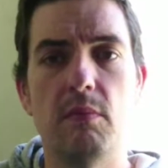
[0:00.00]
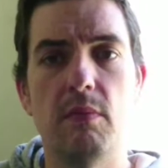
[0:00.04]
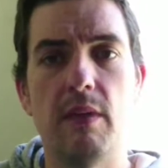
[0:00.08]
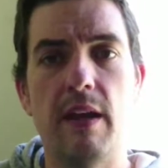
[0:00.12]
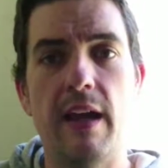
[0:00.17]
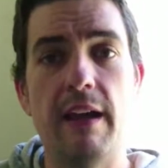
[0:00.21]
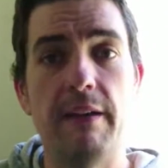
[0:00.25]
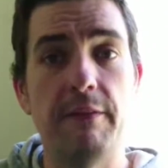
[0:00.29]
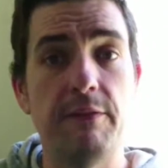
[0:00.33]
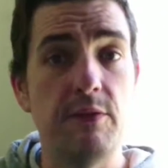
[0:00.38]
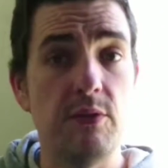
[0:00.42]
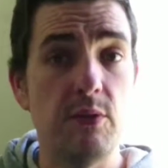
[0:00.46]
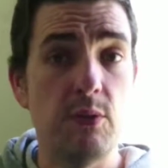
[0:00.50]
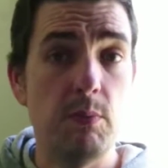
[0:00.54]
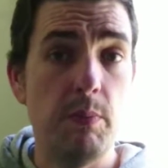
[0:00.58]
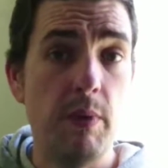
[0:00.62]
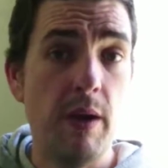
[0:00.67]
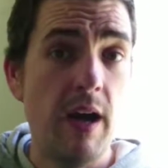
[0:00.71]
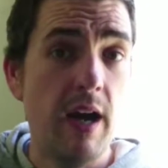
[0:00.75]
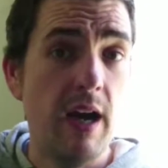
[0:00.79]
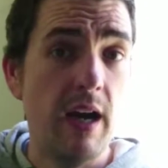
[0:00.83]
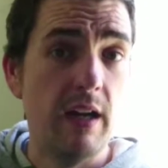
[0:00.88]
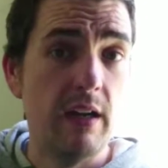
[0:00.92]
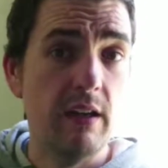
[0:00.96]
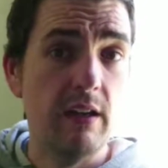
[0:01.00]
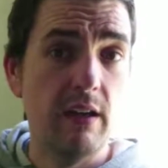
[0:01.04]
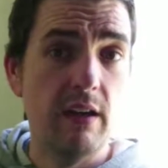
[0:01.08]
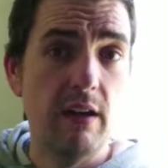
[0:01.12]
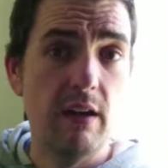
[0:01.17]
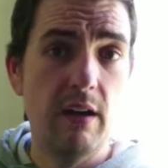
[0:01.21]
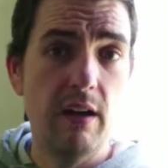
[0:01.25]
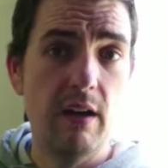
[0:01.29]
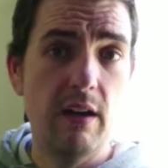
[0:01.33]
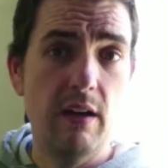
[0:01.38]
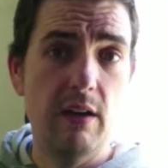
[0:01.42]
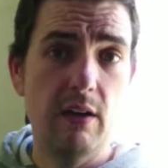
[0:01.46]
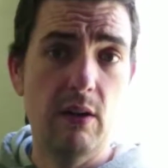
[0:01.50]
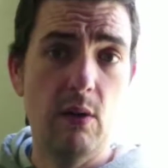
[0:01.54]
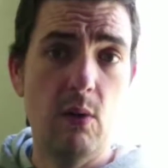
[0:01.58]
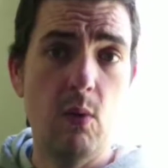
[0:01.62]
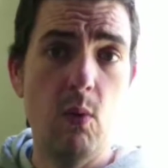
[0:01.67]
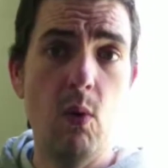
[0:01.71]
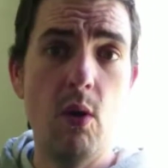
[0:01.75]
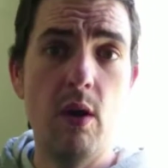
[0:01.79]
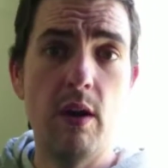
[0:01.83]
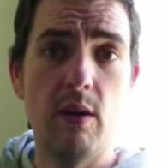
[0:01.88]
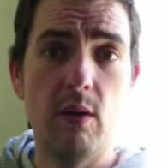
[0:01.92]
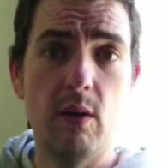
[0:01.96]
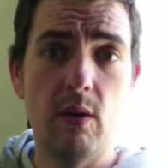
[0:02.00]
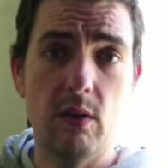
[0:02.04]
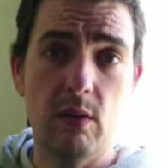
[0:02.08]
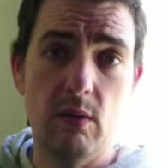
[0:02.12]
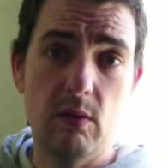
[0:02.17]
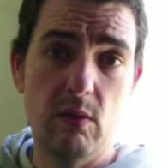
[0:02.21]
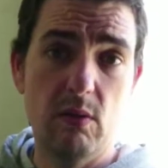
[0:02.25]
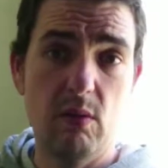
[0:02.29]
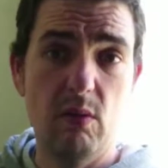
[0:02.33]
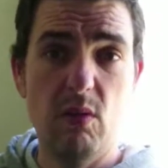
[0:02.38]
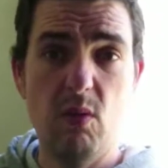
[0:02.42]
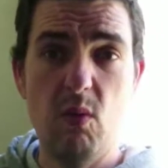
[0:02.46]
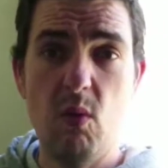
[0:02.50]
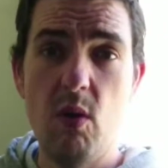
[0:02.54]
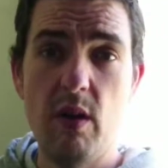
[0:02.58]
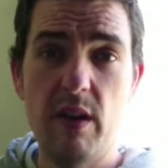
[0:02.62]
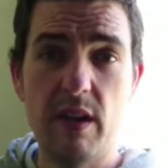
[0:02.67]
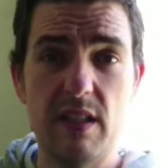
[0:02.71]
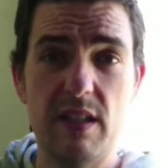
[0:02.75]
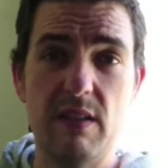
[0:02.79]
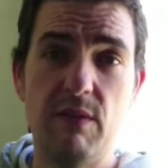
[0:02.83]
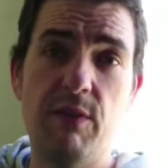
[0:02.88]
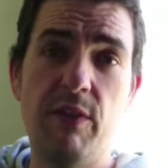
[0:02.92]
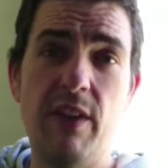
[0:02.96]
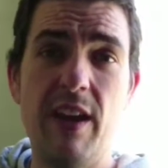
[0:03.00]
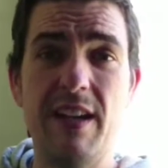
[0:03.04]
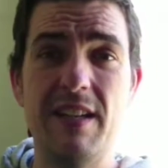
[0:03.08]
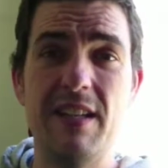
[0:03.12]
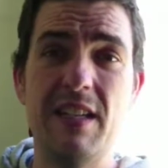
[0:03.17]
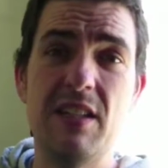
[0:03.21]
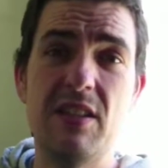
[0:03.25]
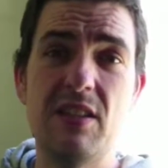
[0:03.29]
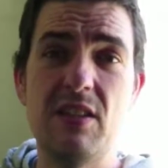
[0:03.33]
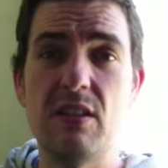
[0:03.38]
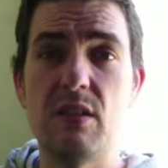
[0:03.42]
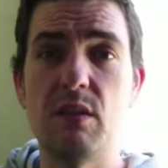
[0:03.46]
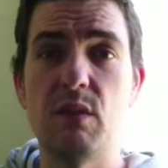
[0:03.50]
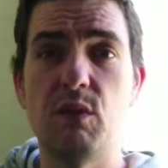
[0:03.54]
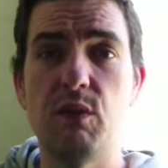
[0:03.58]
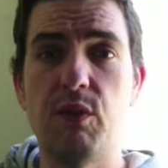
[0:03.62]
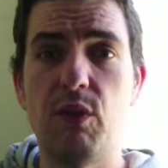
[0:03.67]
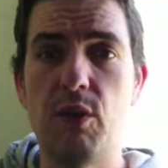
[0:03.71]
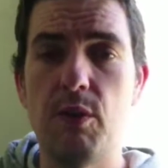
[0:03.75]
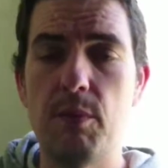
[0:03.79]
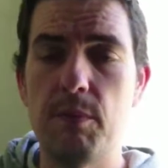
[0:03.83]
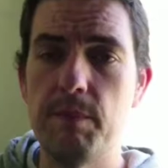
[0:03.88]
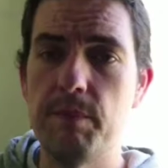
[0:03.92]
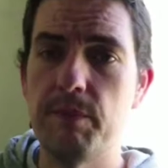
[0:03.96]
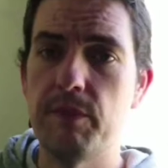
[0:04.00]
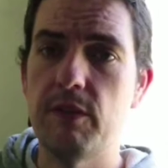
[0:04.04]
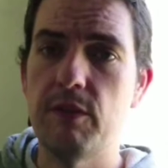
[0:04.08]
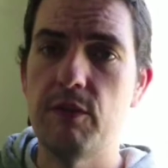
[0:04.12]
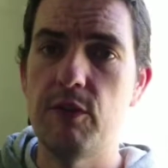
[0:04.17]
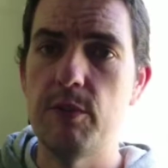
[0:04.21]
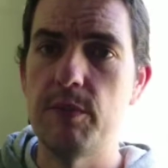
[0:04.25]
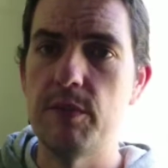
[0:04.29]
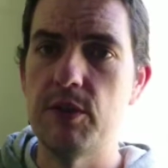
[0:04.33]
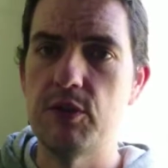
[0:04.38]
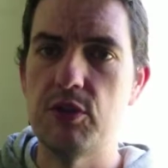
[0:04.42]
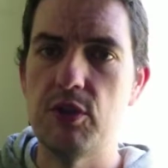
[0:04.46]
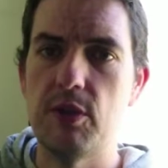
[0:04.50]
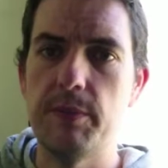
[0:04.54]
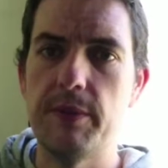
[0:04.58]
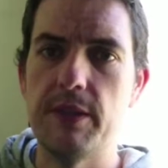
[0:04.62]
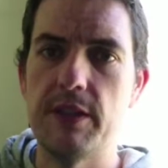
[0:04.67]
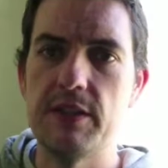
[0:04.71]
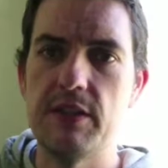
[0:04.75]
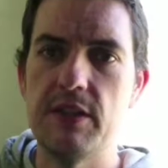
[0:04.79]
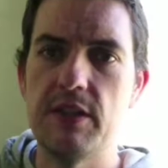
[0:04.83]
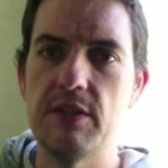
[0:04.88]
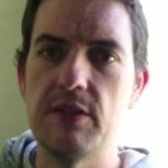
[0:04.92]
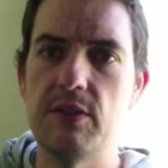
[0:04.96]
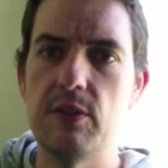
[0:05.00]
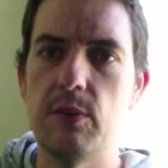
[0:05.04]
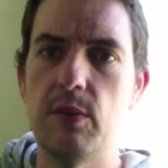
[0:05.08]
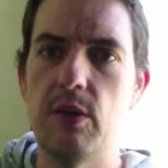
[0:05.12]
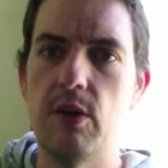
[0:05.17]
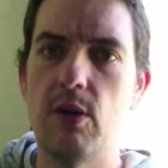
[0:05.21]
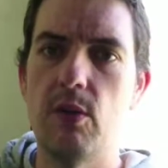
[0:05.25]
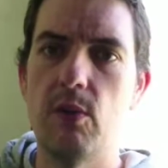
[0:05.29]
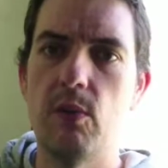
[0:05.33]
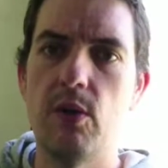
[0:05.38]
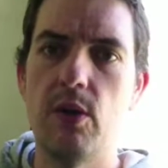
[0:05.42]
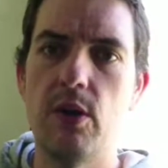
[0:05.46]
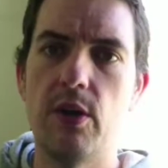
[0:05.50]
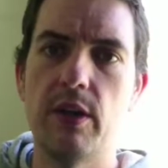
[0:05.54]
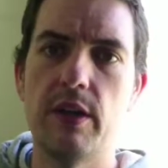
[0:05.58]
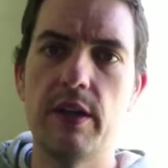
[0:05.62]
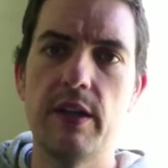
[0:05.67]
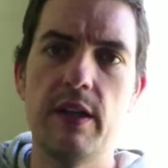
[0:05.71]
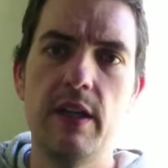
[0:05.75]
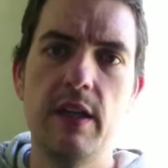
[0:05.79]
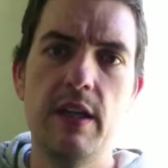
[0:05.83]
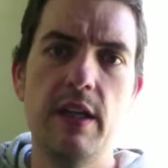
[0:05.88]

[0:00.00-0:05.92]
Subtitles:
have to park quite a fair distance from the shopping center where I work.